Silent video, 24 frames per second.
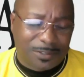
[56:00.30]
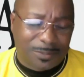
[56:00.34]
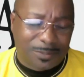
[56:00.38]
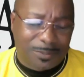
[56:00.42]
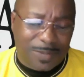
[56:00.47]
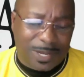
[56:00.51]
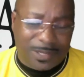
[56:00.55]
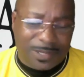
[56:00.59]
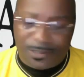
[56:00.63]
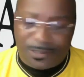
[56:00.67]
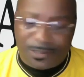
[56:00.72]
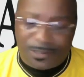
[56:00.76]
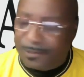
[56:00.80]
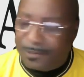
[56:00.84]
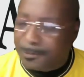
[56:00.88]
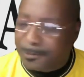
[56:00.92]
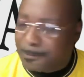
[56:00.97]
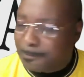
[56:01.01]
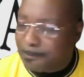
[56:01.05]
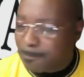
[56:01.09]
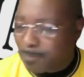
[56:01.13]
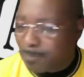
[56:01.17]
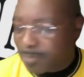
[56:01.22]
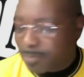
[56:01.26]
Master.
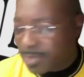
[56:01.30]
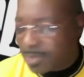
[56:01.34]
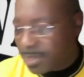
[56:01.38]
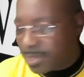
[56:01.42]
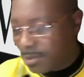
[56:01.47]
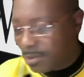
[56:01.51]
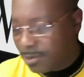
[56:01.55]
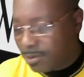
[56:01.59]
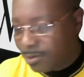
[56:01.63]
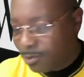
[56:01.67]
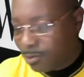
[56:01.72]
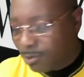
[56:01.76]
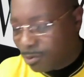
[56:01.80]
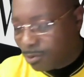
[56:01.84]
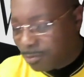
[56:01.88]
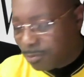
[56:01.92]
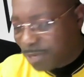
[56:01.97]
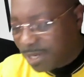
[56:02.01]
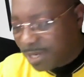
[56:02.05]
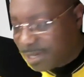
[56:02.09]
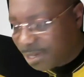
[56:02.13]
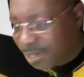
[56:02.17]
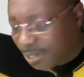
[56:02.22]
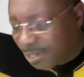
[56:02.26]
Lord,
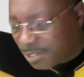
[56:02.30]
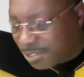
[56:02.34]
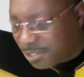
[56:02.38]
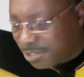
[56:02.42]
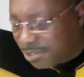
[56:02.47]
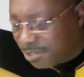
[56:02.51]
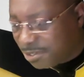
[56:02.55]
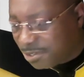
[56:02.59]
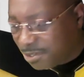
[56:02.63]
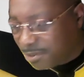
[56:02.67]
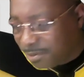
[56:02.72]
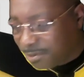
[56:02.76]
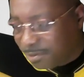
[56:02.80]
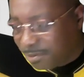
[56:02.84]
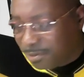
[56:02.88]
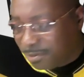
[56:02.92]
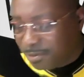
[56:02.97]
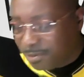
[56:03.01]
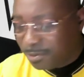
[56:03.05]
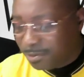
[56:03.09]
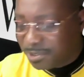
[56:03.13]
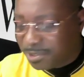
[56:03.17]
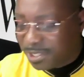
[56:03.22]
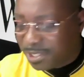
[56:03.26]
we look to you,
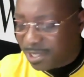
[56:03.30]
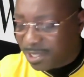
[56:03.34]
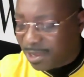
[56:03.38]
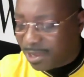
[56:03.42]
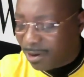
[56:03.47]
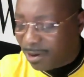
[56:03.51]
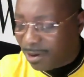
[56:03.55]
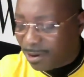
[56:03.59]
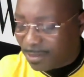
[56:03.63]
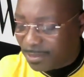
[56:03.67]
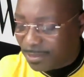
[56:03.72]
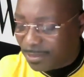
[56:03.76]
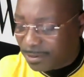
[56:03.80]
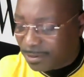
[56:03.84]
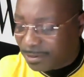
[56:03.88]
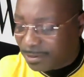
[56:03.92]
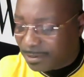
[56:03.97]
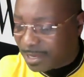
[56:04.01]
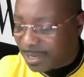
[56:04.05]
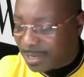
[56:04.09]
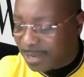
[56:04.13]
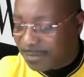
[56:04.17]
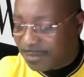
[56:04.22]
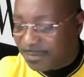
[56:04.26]
who's the author
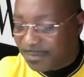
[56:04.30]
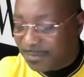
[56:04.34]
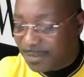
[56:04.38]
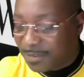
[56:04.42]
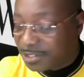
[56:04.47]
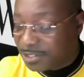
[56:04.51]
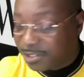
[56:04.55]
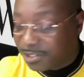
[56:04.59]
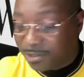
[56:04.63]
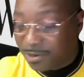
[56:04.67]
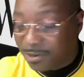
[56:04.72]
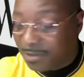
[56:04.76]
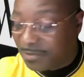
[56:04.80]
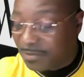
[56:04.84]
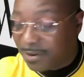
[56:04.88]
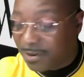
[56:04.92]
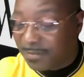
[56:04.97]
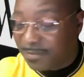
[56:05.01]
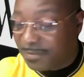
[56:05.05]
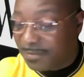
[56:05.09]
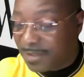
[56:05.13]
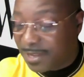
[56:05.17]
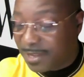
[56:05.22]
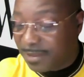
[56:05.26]
and finisher of
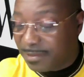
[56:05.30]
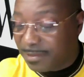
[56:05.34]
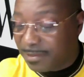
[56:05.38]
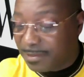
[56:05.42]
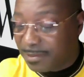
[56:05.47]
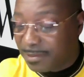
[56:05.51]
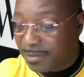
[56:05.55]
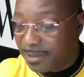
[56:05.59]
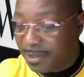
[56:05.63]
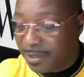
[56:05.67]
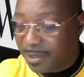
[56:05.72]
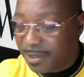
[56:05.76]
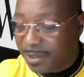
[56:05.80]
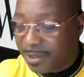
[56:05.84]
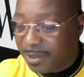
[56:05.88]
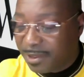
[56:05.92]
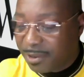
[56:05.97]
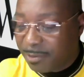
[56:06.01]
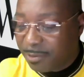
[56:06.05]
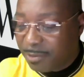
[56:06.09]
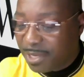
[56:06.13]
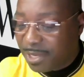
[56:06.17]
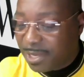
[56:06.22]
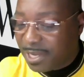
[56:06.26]
our faith.
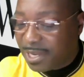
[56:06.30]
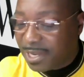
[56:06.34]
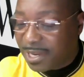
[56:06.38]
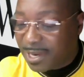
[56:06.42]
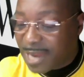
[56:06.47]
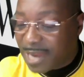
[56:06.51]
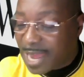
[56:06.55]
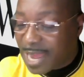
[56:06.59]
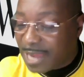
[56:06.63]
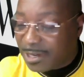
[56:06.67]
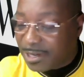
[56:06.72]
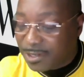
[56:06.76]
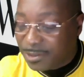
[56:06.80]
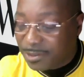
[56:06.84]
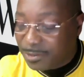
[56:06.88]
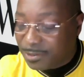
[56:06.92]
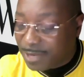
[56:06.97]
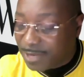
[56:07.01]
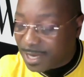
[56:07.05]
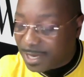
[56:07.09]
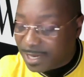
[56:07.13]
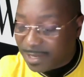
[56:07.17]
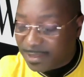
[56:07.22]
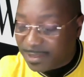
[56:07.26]
We cannot do
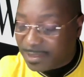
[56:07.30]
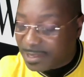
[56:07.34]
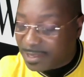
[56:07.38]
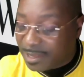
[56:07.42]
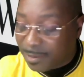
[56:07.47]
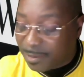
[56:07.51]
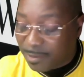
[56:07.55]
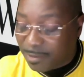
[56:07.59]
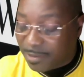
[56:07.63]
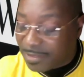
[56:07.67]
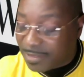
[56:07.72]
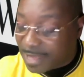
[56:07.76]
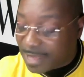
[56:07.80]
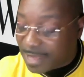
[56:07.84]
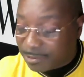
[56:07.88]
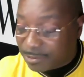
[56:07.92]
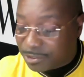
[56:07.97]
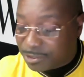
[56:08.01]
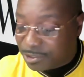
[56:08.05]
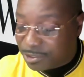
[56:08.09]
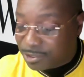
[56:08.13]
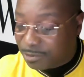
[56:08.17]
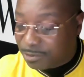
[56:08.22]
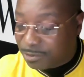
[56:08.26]
anything
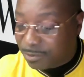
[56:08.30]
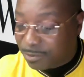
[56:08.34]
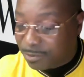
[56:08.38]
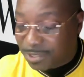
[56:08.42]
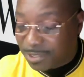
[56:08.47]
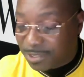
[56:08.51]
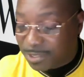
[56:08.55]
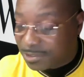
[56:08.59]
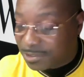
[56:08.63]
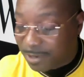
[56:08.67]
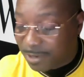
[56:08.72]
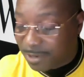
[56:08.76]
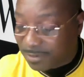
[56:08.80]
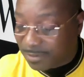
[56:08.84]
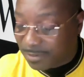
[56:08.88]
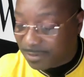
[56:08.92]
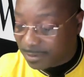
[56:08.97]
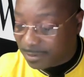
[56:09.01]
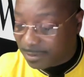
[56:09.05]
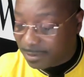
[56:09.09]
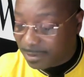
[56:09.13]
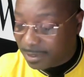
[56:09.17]
without you whatsoever.